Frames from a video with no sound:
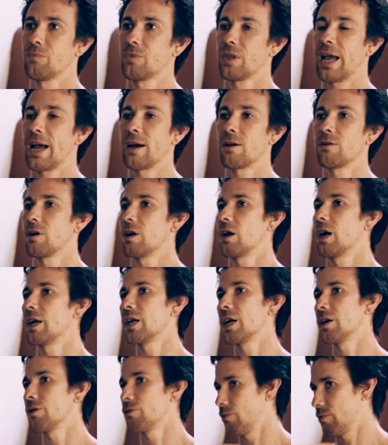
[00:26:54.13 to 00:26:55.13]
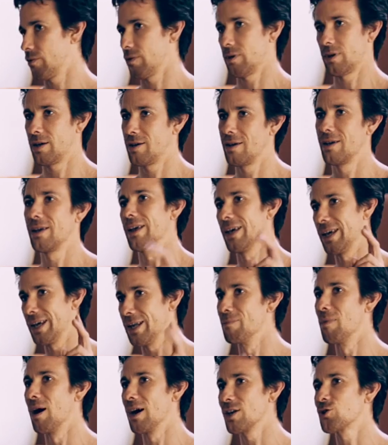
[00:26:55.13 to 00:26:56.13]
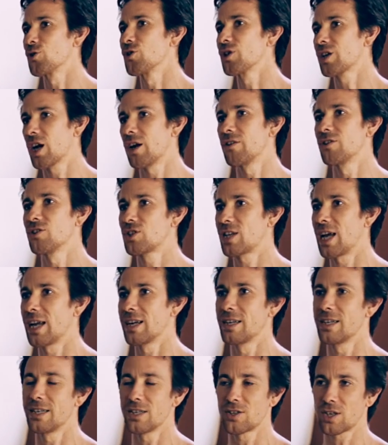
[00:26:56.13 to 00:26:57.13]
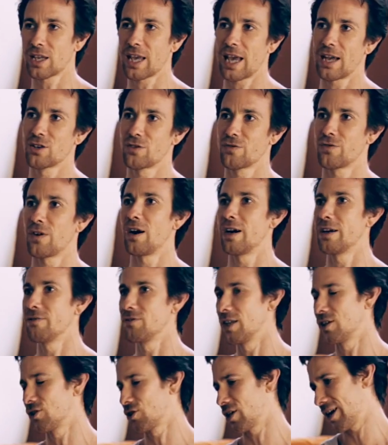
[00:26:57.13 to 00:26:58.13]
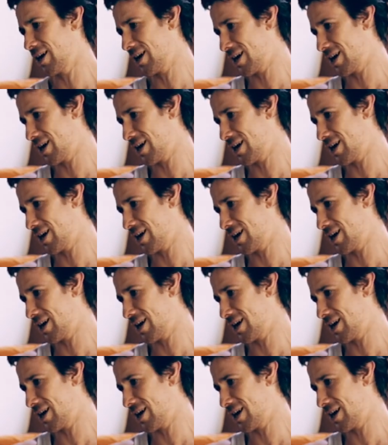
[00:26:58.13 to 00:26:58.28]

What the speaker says: Now, I know in my sort of the current standard is to count to 5 and then say,